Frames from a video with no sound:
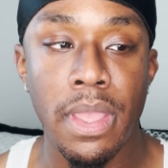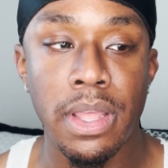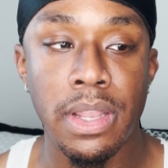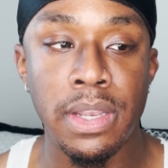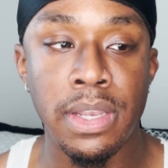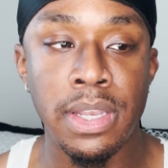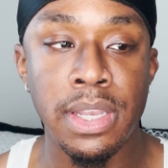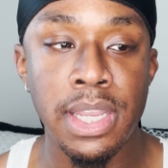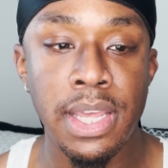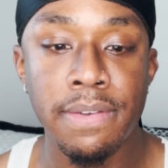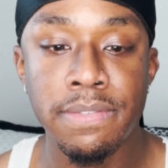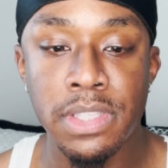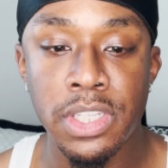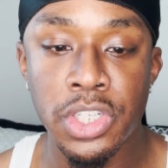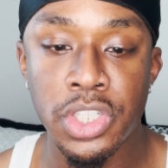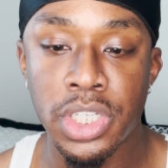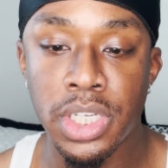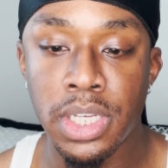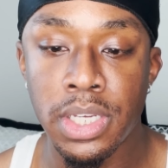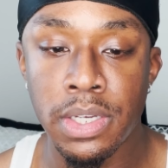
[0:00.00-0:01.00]
left the
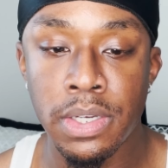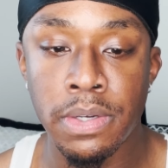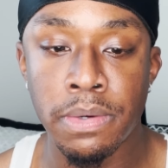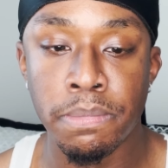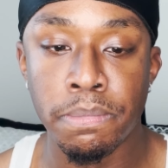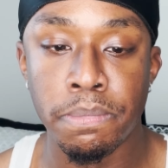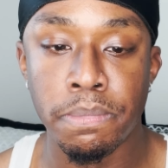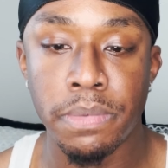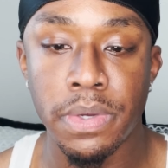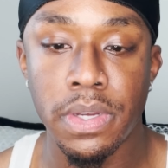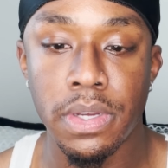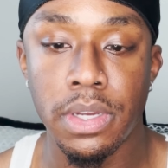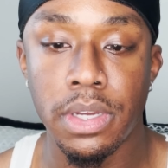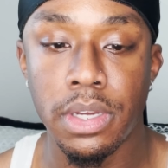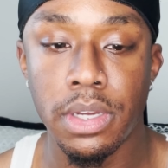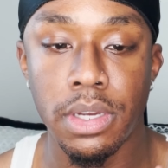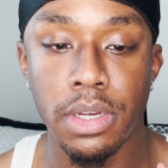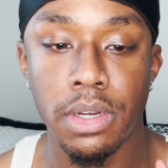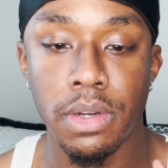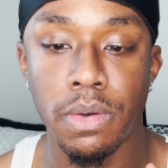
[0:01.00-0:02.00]
gym,
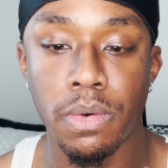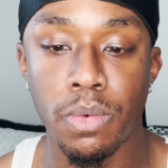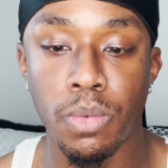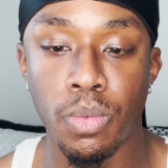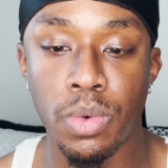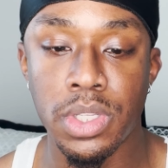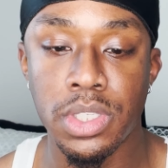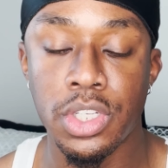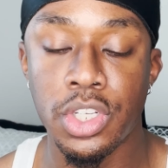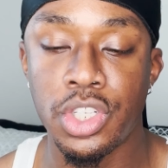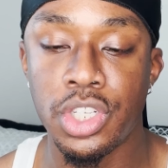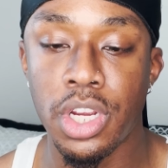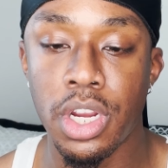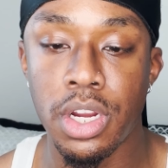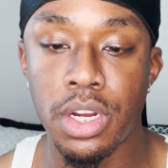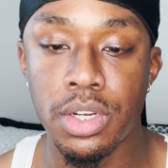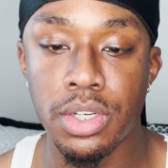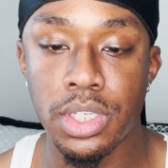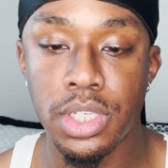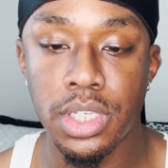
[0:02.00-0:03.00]
went to
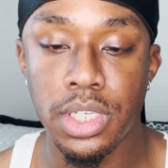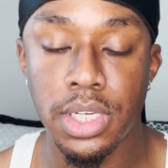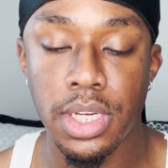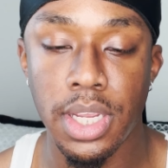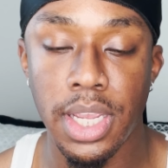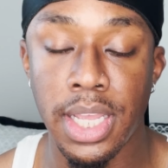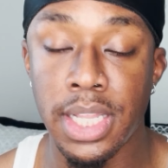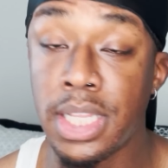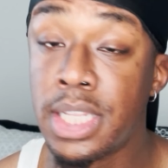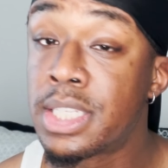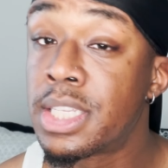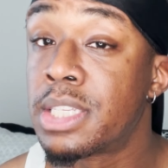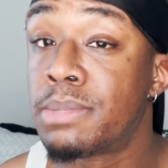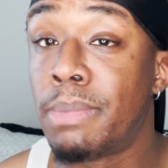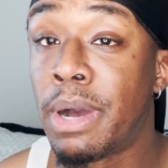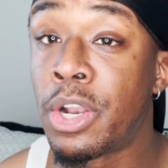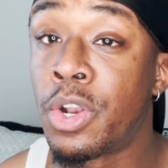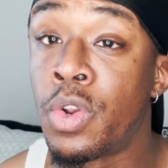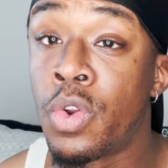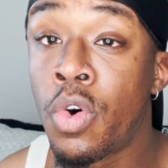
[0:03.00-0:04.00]
church. And this is
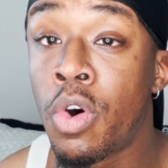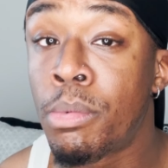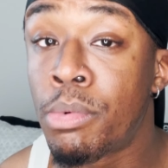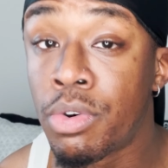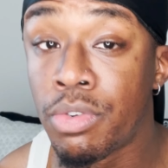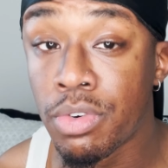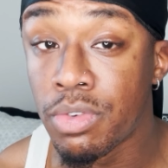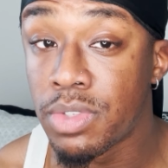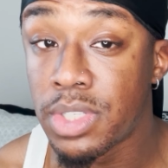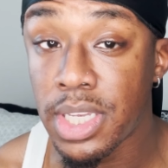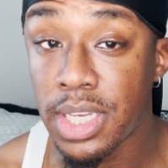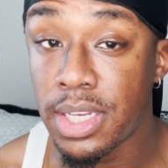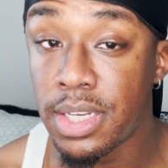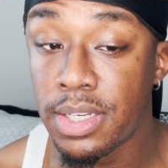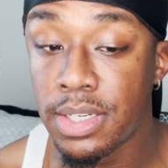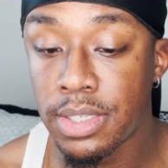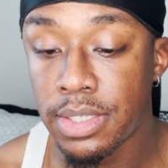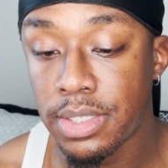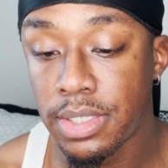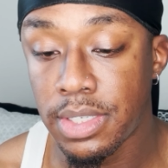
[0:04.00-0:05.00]
my normal
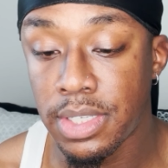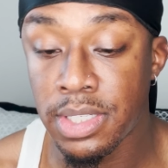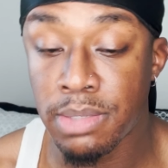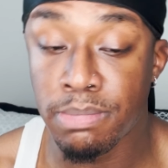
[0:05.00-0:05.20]
routine.